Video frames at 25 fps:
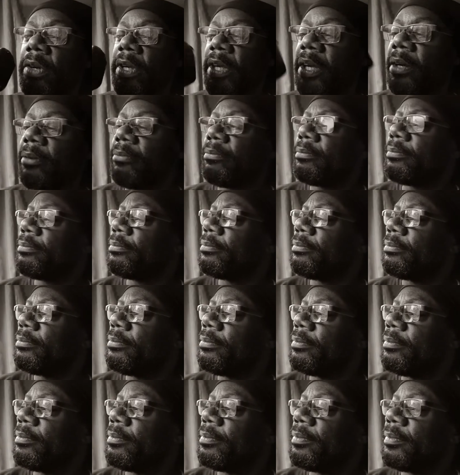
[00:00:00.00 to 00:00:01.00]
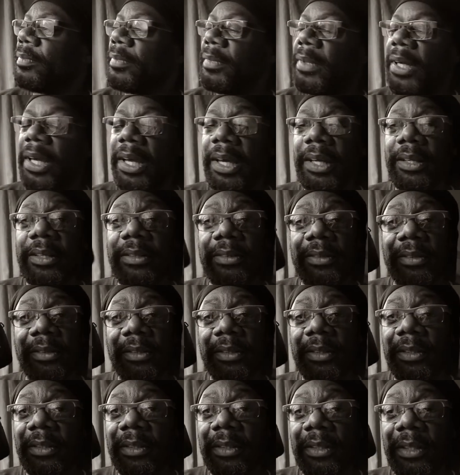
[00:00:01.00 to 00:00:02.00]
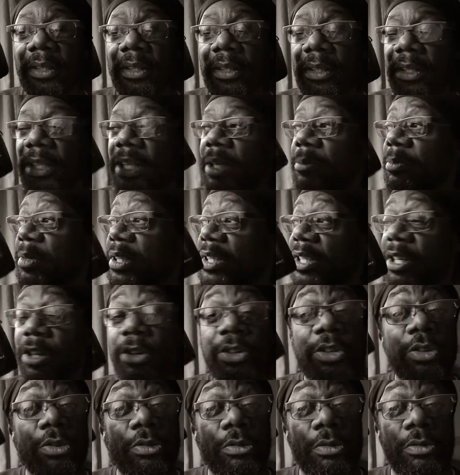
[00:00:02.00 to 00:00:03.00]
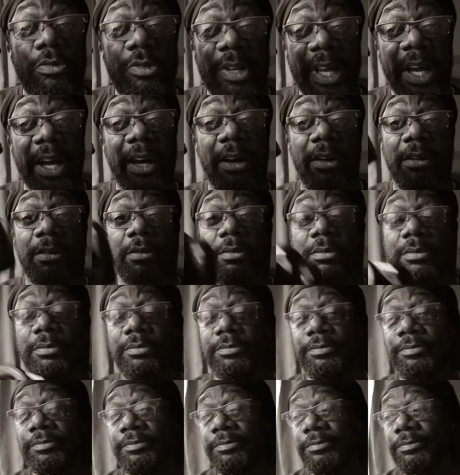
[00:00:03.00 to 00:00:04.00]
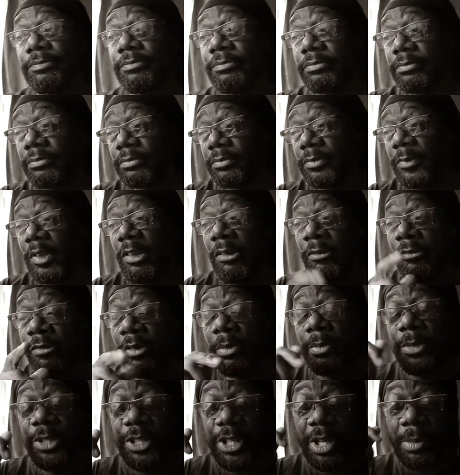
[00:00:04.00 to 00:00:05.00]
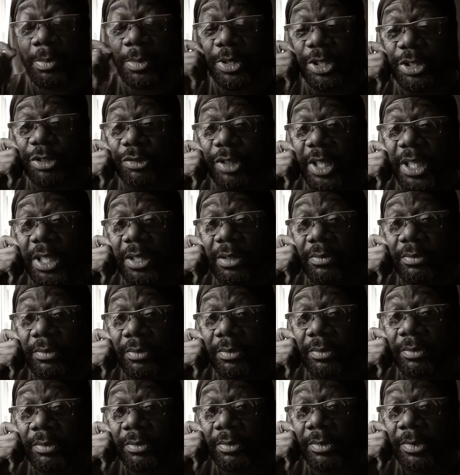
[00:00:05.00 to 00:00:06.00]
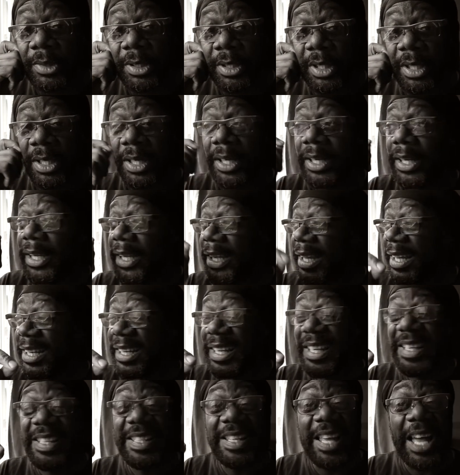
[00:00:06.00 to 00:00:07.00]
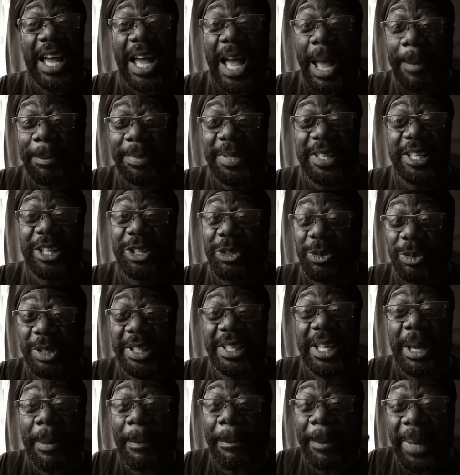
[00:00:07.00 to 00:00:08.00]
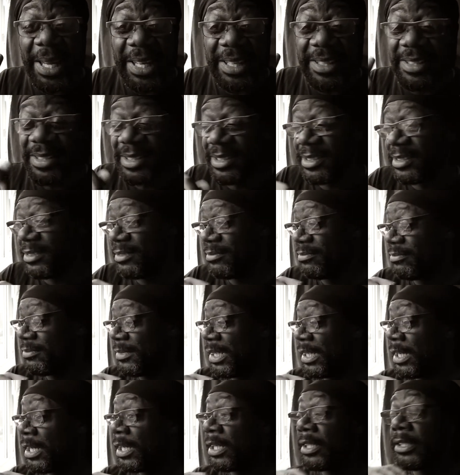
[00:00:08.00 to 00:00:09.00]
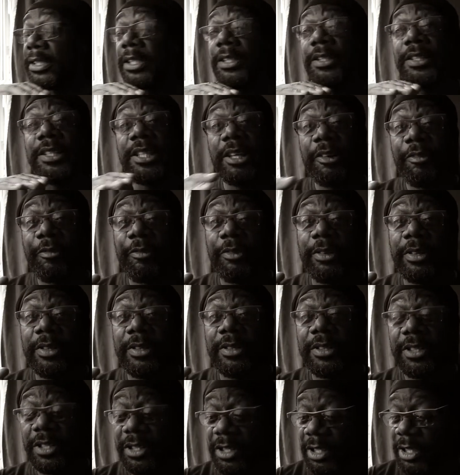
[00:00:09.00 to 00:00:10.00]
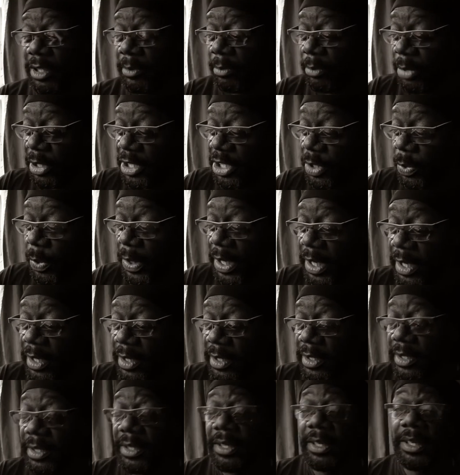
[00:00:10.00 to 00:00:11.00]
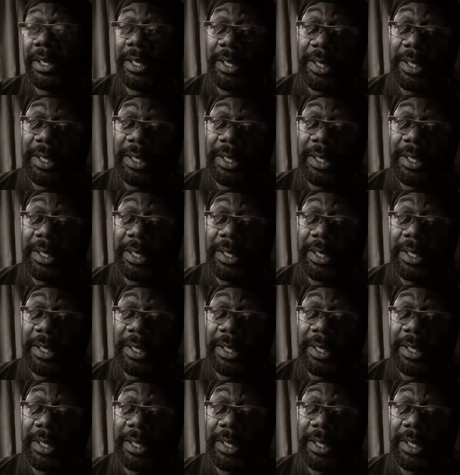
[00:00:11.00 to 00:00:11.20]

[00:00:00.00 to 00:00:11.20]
on it. And let me tell you now, from Jump Street, it is absolutely amazing. The difference between